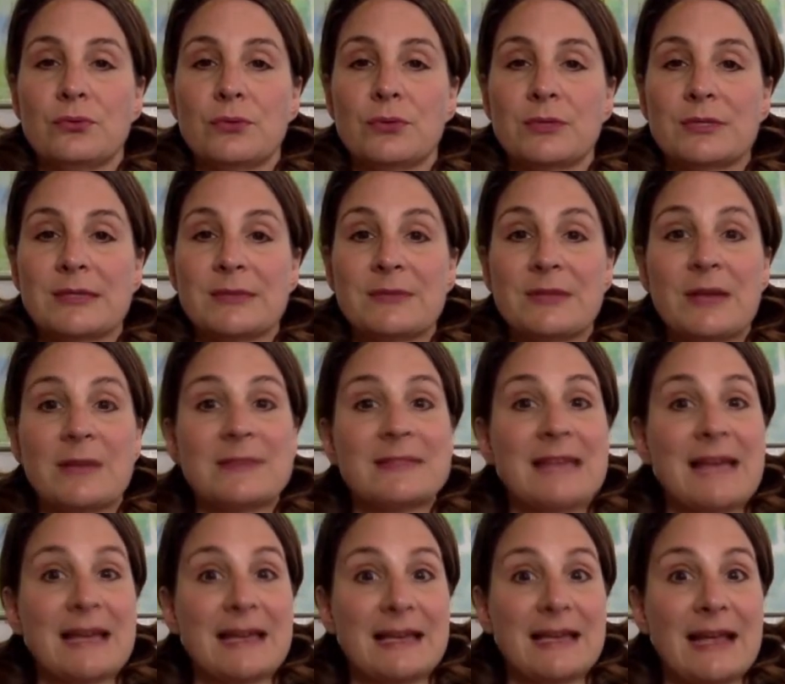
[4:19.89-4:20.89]
Sometimes
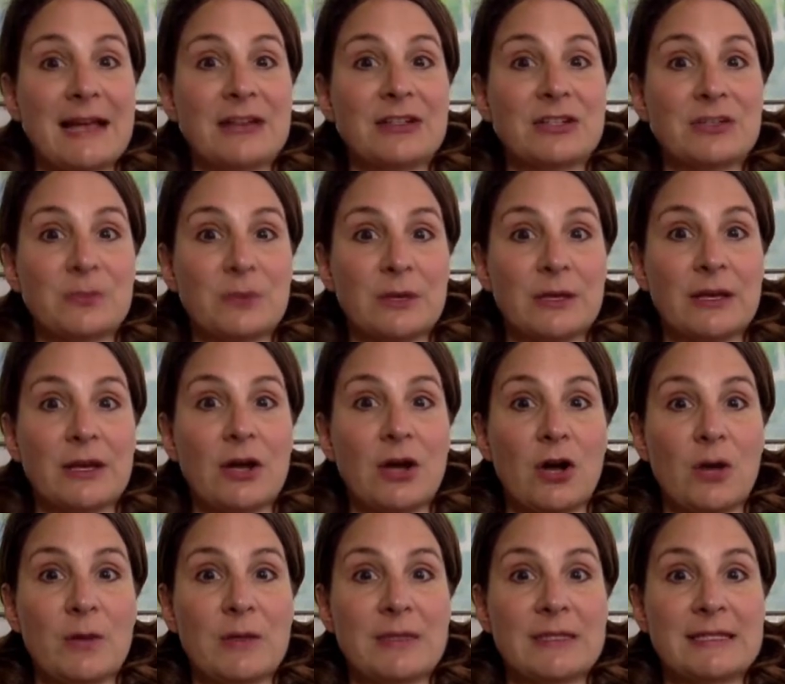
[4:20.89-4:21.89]
that can actually really
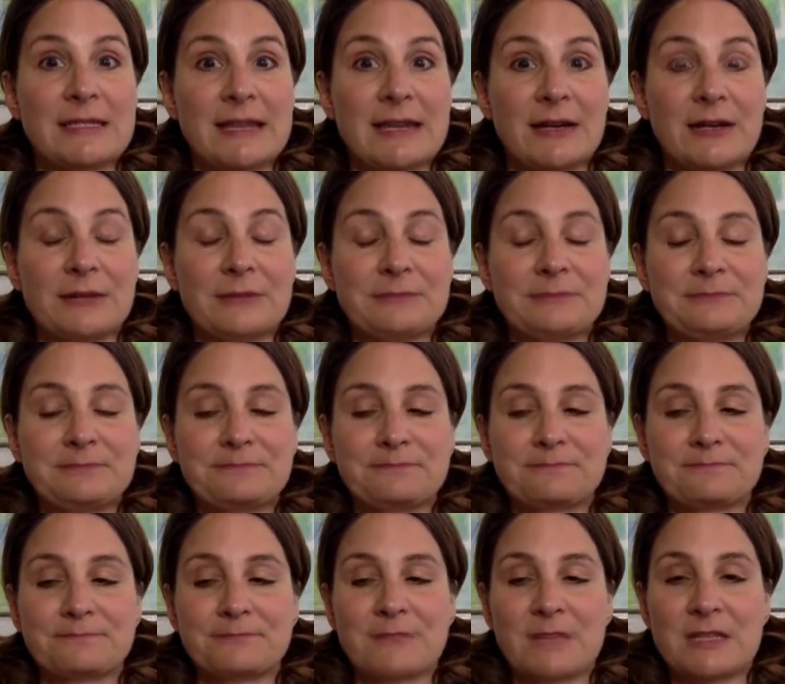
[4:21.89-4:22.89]
calm us down,
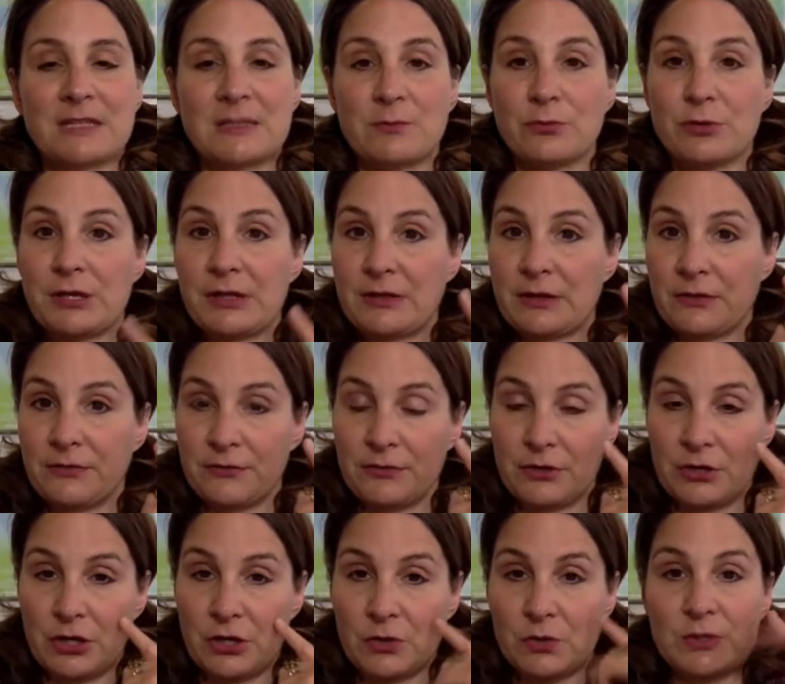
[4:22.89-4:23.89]
to breathe in through the
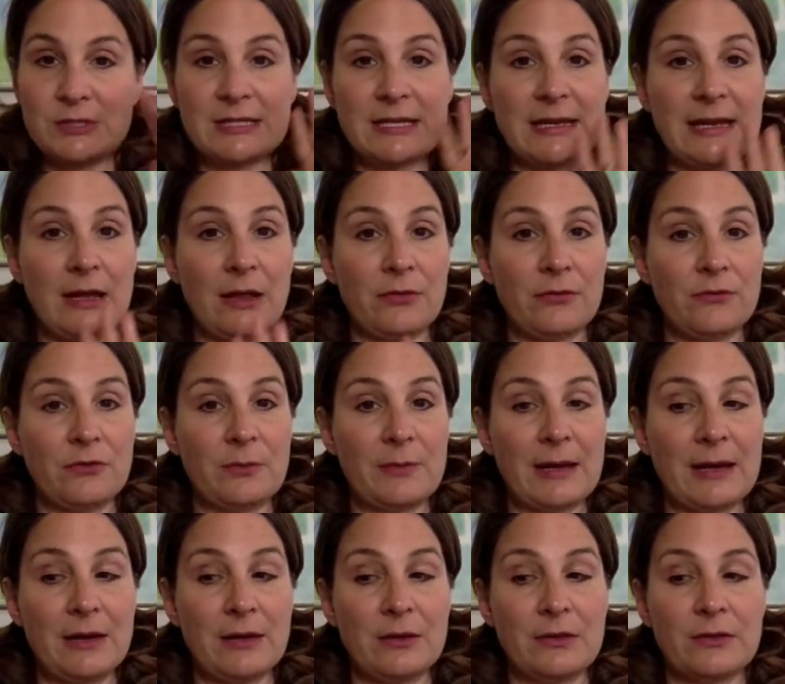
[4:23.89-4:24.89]
nose and out through the
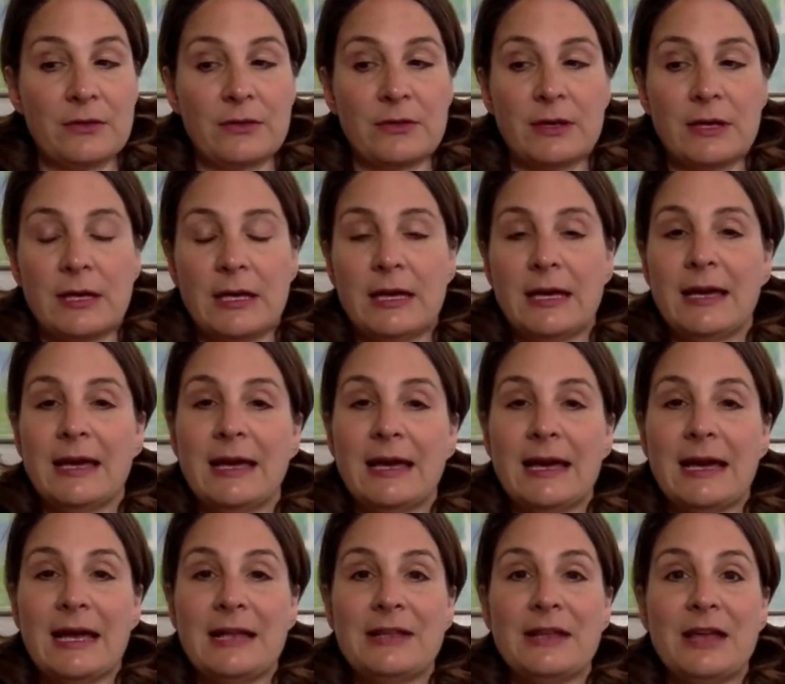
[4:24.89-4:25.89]
mouth.
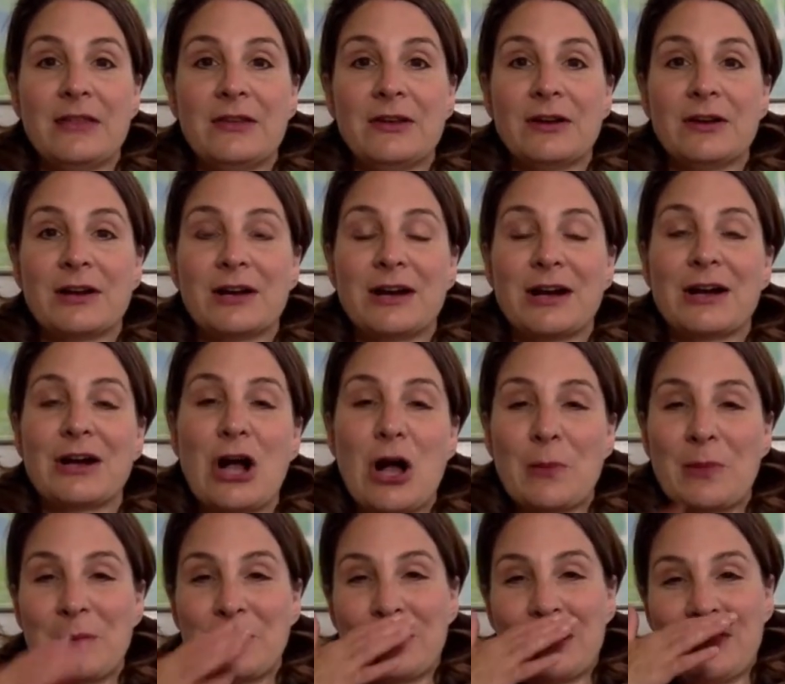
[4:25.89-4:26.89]
Another
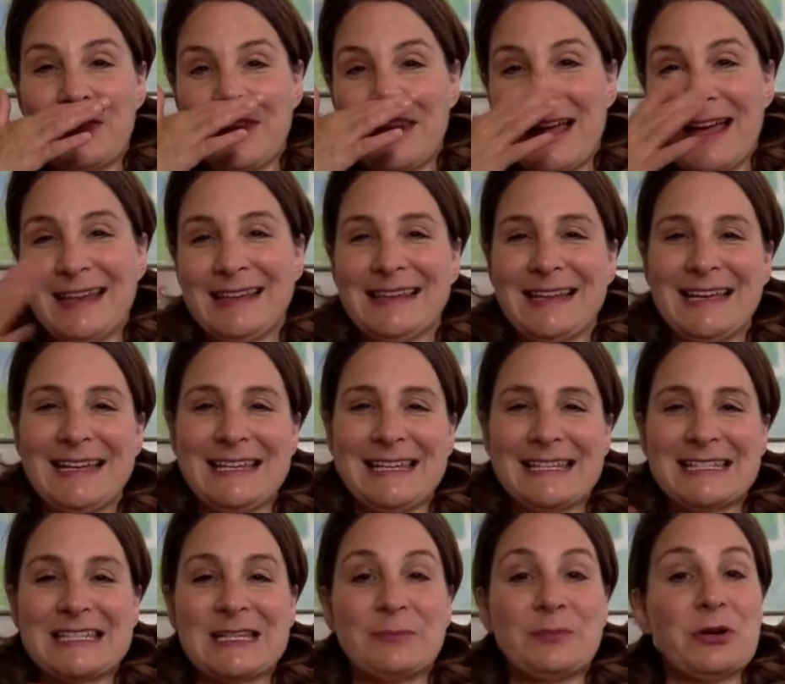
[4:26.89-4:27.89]
calming breath that I like is
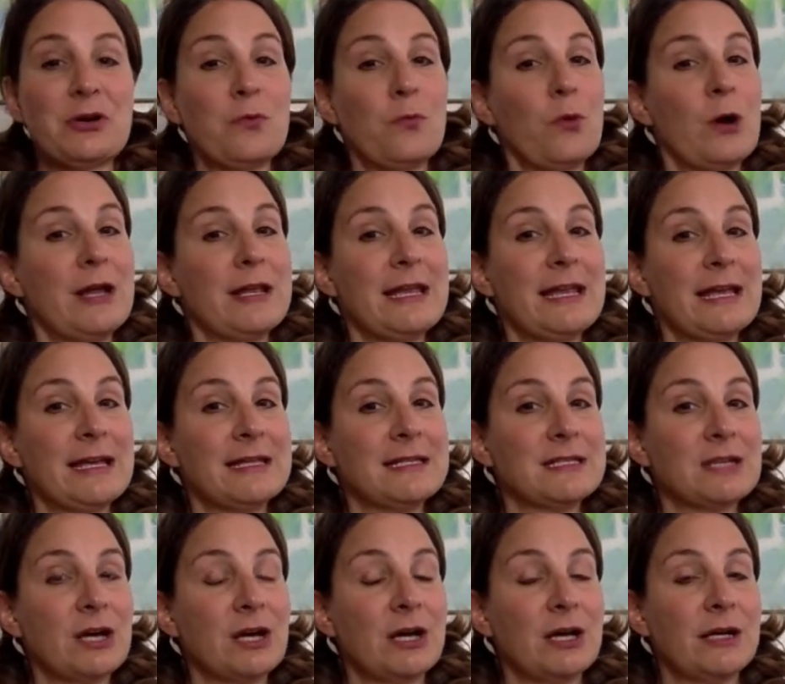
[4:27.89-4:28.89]
to put one hand
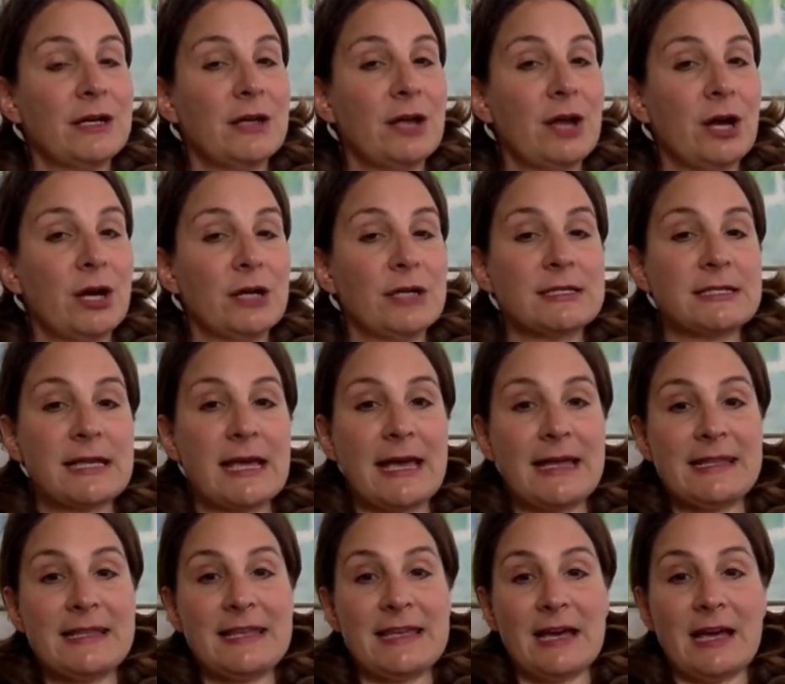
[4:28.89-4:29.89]
on heart and
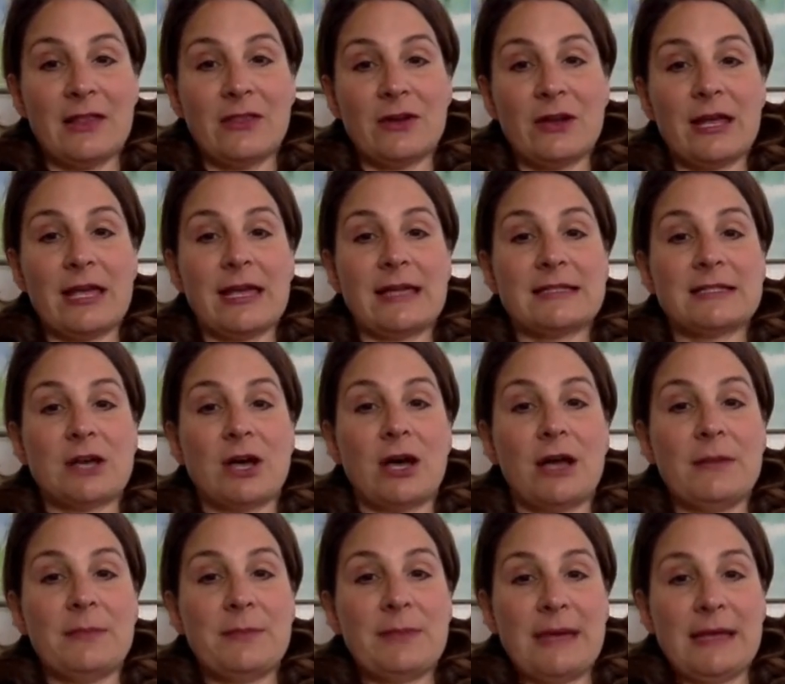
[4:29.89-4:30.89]
the other hand
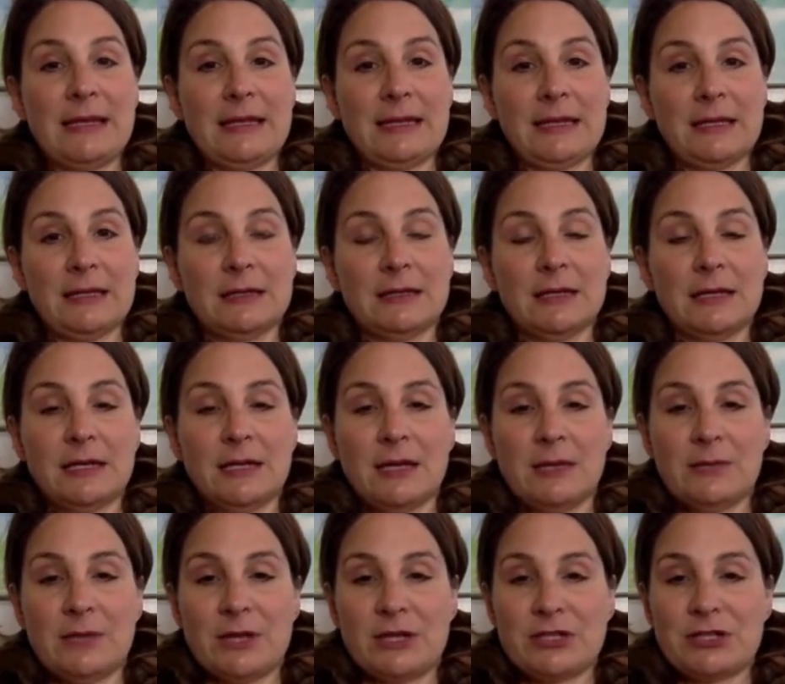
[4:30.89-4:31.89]
on belly.
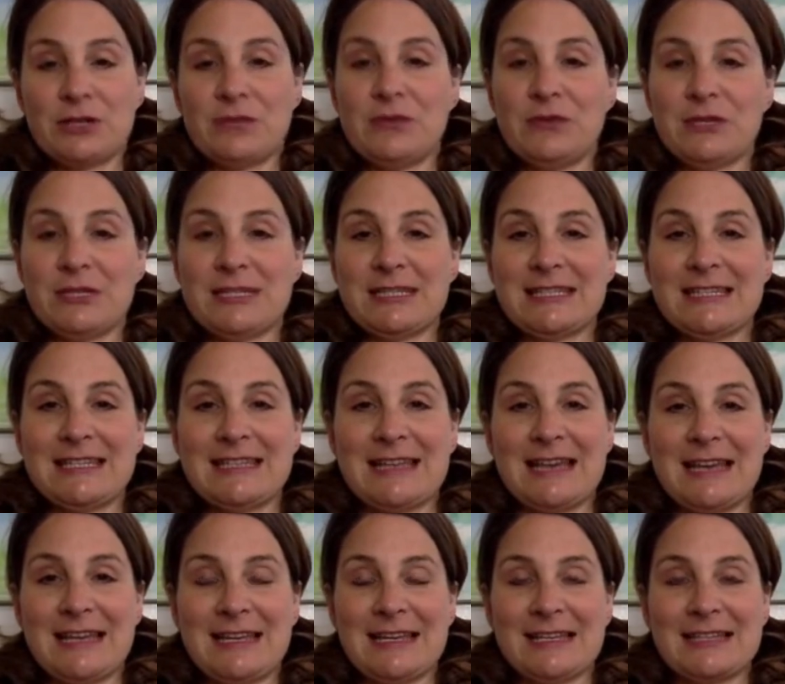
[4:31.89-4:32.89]
Not sure if you can see
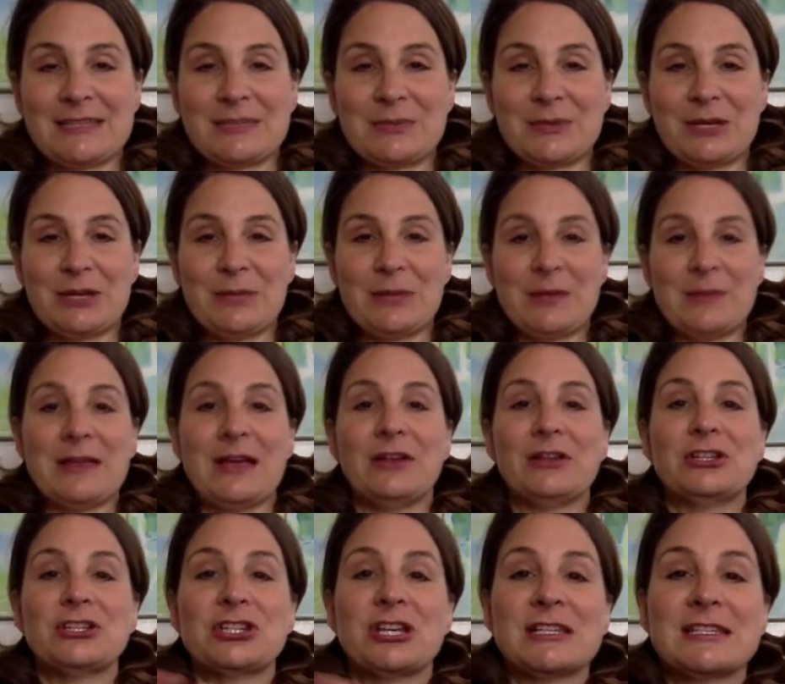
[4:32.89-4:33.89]
that as well. Maybe I'll
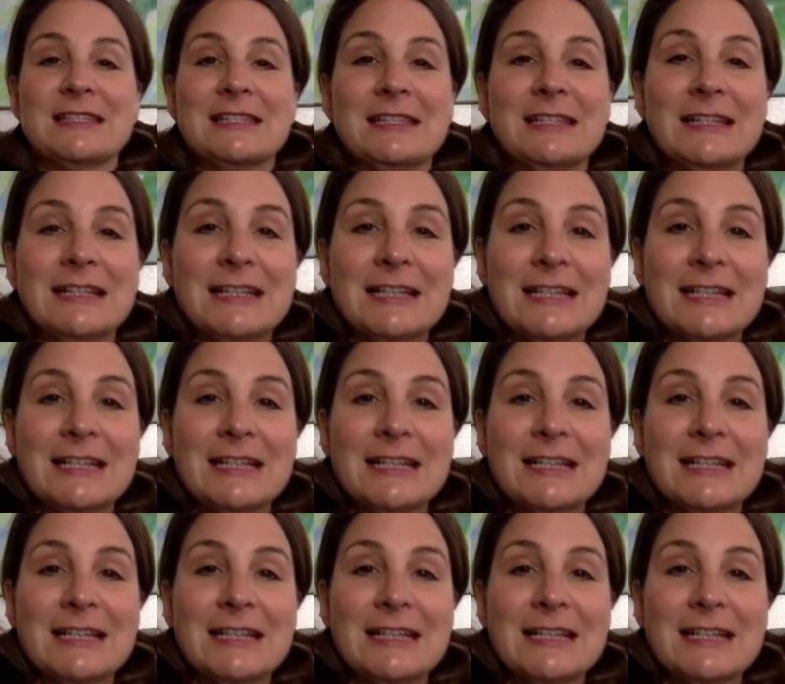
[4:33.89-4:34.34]
adjust the